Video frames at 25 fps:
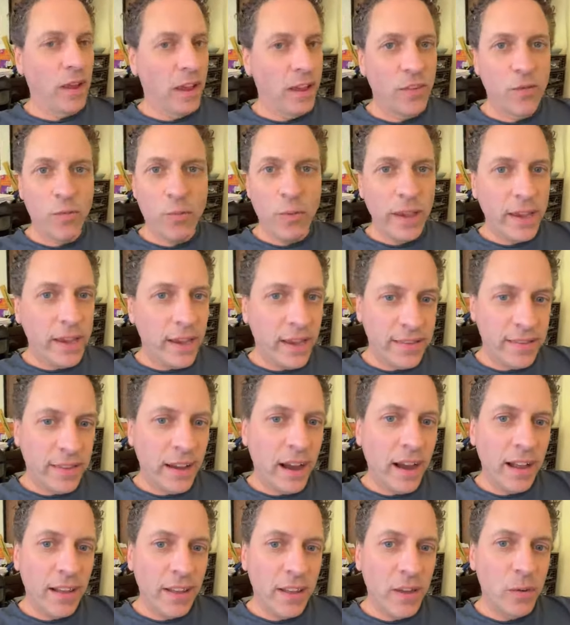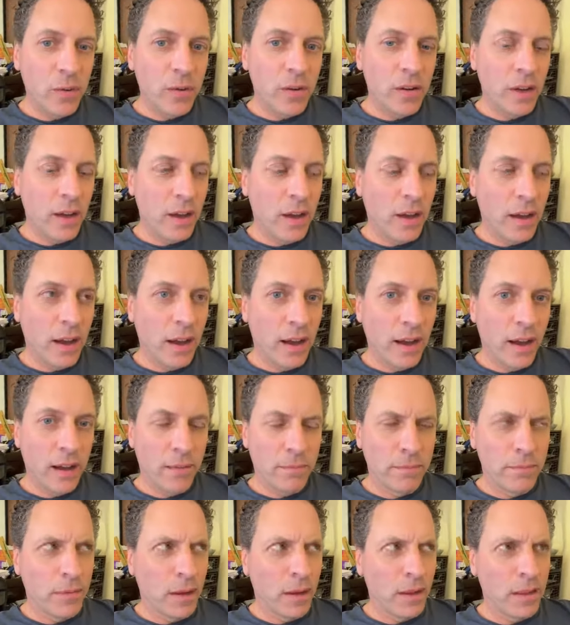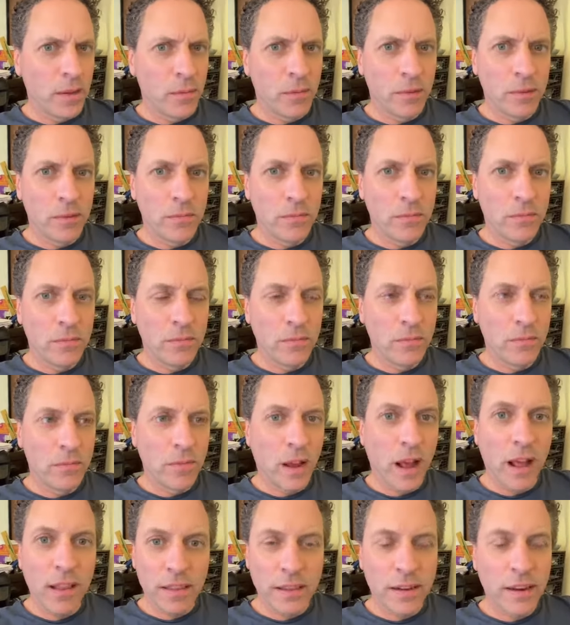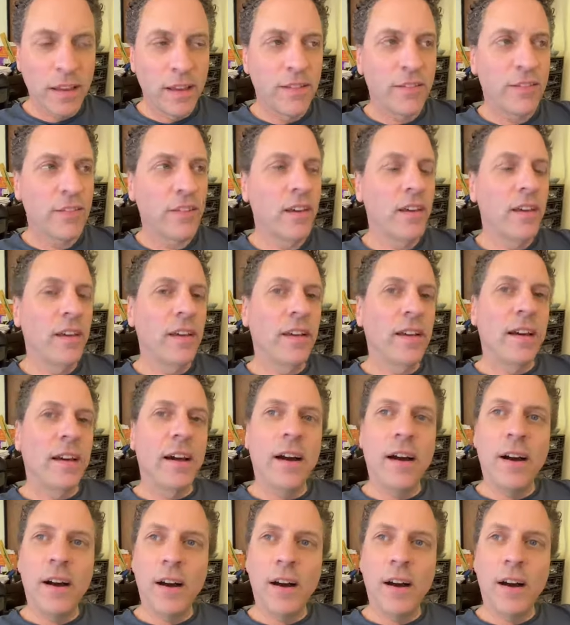nights, weekends, holidays.